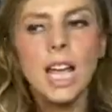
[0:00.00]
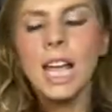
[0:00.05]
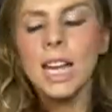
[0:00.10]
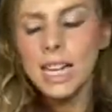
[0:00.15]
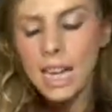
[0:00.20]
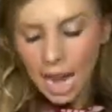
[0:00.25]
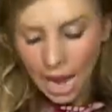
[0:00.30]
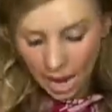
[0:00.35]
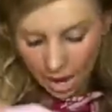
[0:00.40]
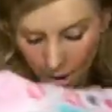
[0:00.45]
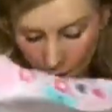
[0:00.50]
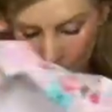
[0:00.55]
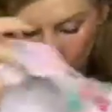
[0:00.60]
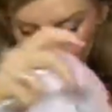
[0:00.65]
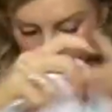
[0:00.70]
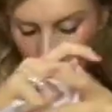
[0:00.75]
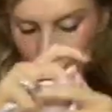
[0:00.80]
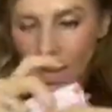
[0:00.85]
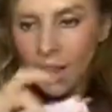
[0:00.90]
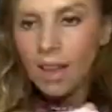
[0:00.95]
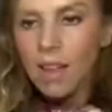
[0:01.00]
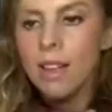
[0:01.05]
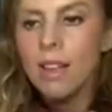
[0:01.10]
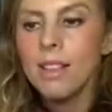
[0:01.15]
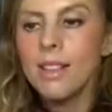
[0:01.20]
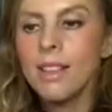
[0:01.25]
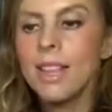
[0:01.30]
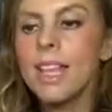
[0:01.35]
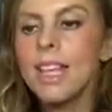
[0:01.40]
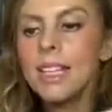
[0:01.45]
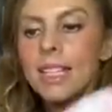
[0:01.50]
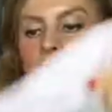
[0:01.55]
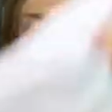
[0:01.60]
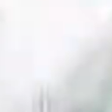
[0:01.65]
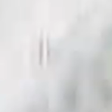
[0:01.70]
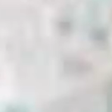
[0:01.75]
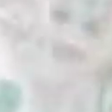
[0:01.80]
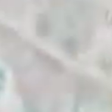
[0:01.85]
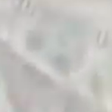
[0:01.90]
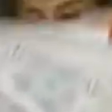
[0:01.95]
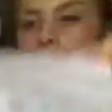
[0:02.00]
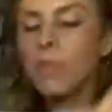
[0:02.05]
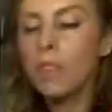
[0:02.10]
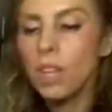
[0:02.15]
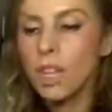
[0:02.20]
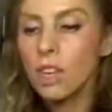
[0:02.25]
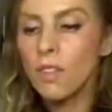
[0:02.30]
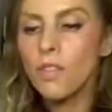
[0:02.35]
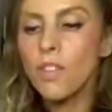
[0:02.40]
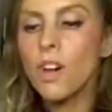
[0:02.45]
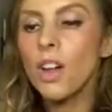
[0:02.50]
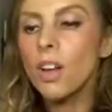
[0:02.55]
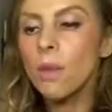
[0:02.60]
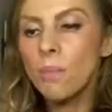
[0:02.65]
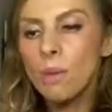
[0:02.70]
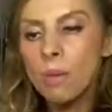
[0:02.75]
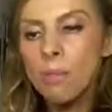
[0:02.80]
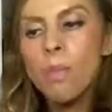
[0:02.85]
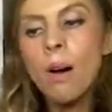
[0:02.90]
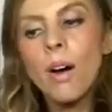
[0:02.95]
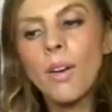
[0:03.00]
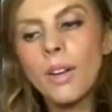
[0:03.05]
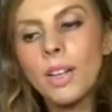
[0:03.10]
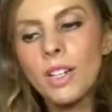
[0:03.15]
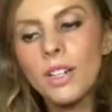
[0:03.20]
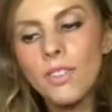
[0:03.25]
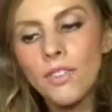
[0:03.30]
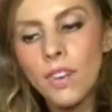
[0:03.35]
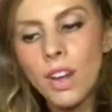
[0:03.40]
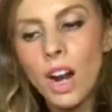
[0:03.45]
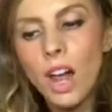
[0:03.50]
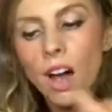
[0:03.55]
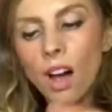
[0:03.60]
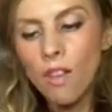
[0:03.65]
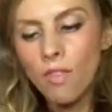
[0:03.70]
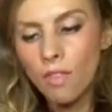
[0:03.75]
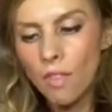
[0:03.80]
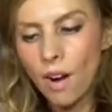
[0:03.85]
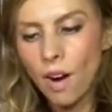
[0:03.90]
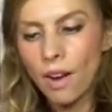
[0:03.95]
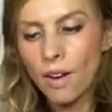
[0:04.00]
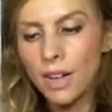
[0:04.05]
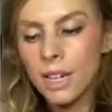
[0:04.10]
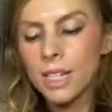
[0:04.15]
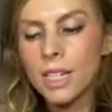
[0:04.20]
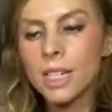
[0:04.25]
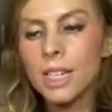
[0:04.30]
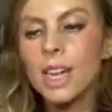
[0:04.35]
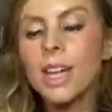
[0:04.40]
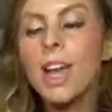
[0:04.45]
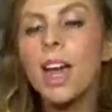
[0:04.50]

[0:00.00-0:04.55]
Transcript: Now, this is something you've got to be mindful of, right?